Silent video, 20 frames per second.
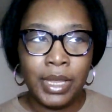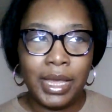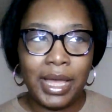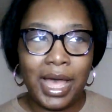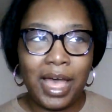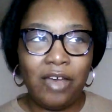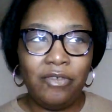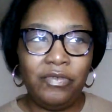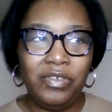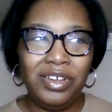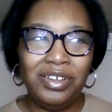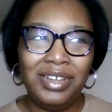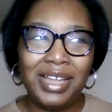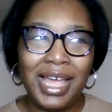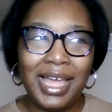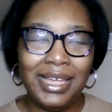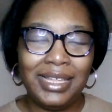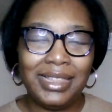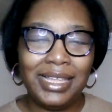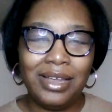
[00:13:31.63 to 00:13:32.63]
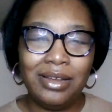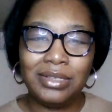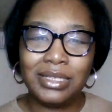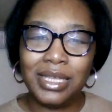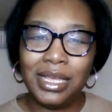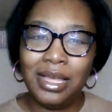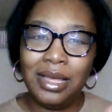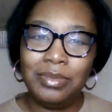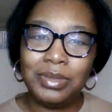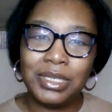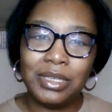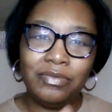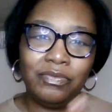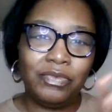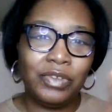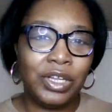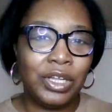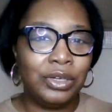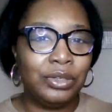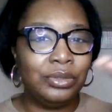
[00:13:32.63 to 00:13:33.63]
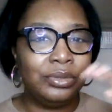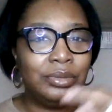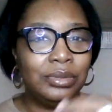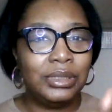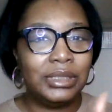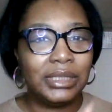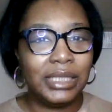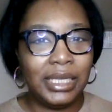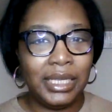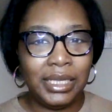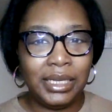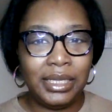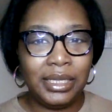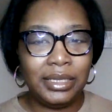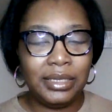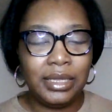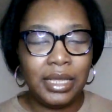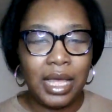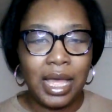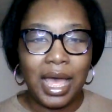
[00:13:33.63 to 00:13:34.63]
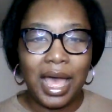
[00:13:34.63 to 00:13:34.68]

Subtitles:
I feel like there's ebbs and flows in it.